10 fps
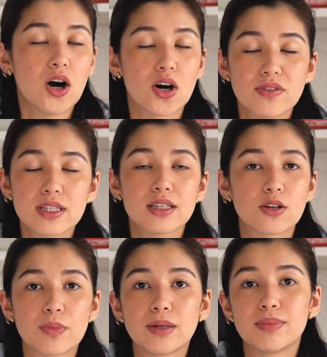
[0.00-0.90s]
Obviously,
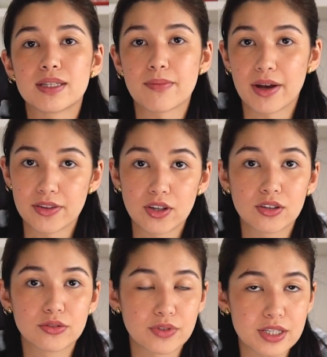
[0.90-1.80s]
there might be some
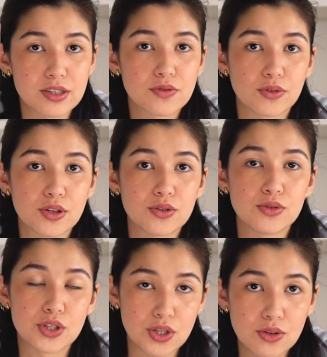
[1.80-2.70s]
ethical reasons for
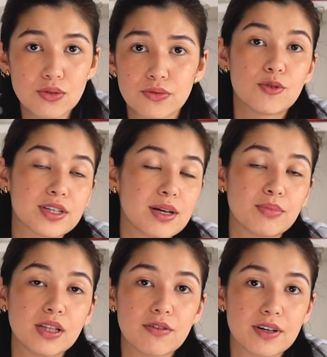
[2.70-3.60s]
you too. For
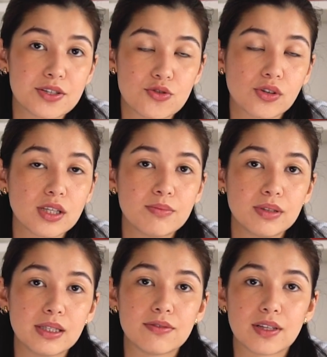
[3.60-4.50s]
example, if I strongly
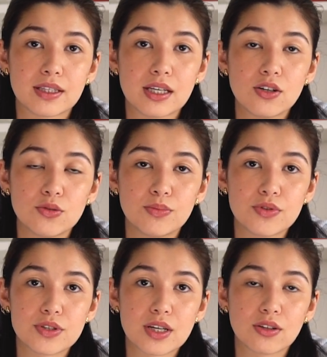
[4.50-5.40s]
believe that ego
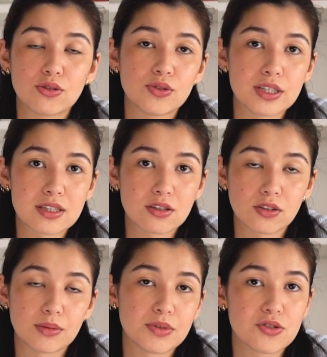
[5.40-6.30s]
boosting through
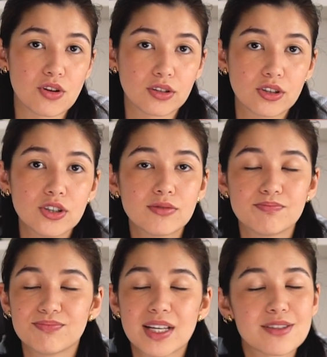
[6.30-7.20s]
Instagram is not good,
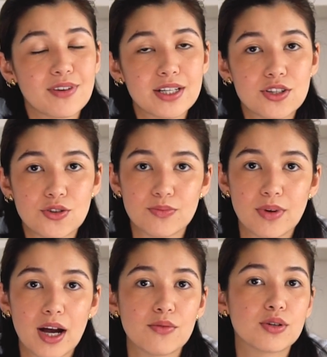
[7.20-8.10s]
that's fine too.
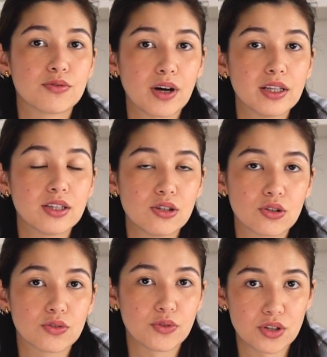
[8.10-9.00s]
I would have gone and
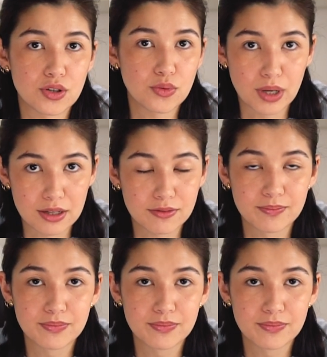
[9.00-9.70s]
looked for a new wave.